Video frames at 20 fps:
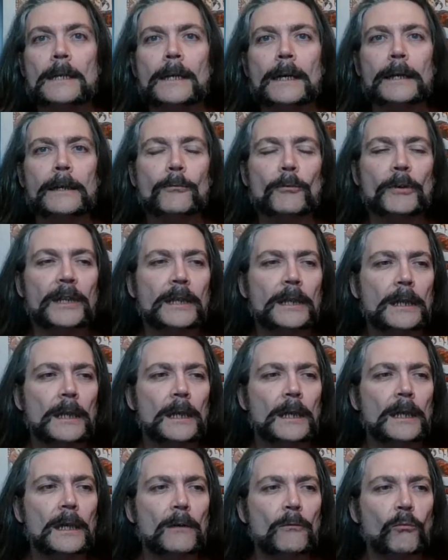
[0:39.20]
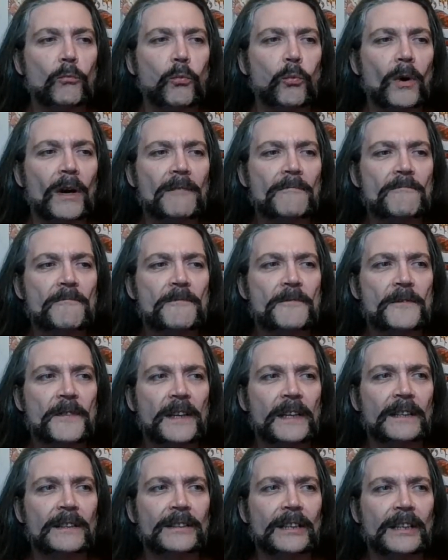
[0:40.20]
Anyway, one
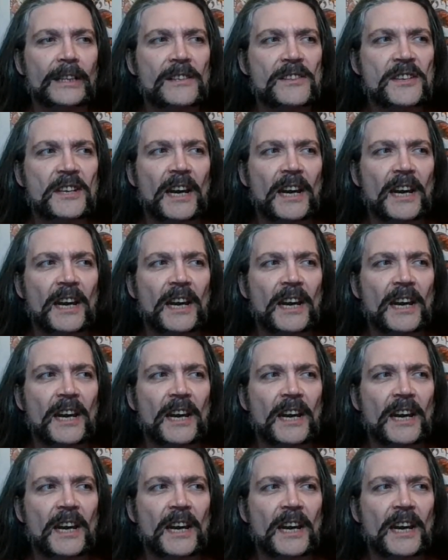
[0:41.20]
thing that is